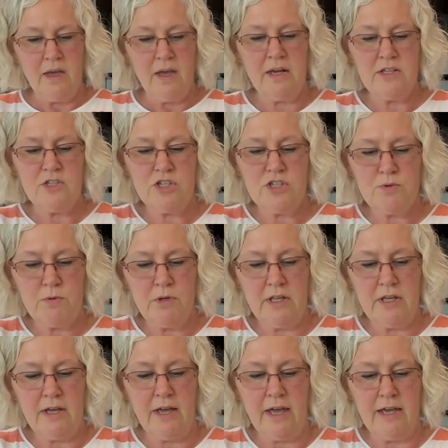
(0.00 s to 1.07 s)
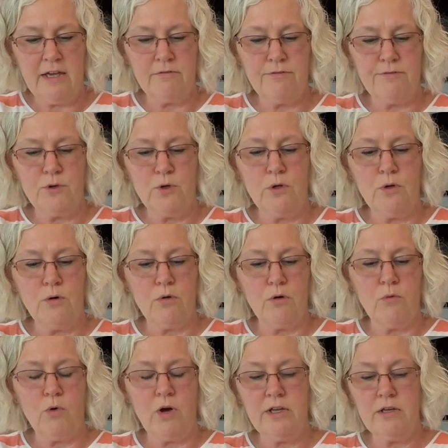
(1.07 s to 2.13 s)
And it's just really a handful,
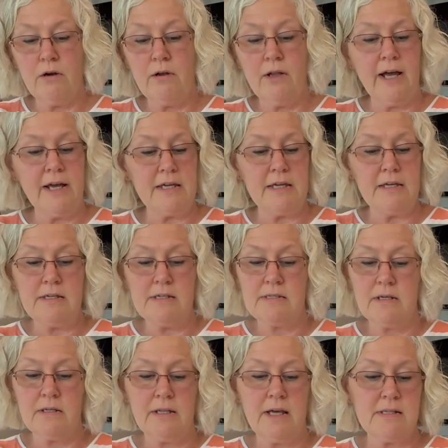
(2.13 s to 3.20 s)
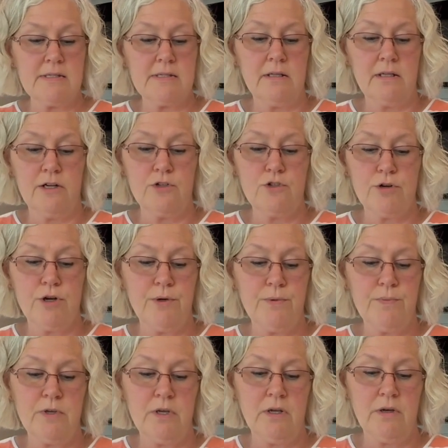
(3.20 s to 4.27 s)
or what your liking is on that
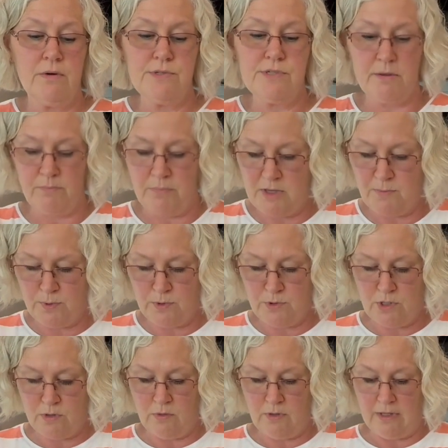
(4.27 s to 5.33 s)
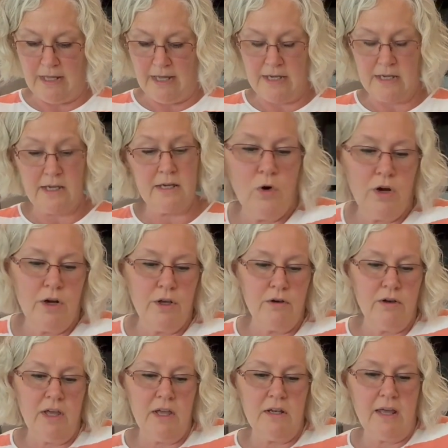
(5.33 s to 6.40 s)
cilantro. You know, some people don't like it. We're going to
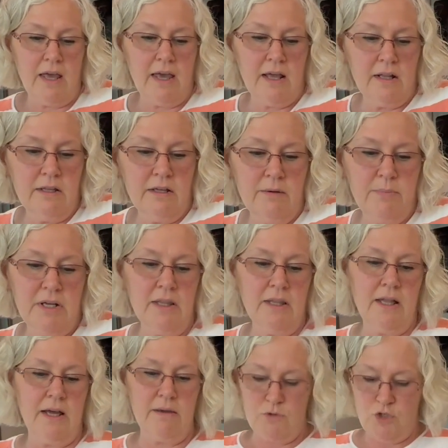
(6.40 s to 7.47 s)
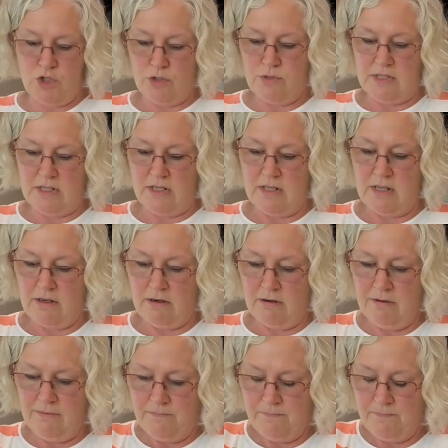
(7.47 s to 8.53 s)
go ahead and add a little bit of lime juice in here.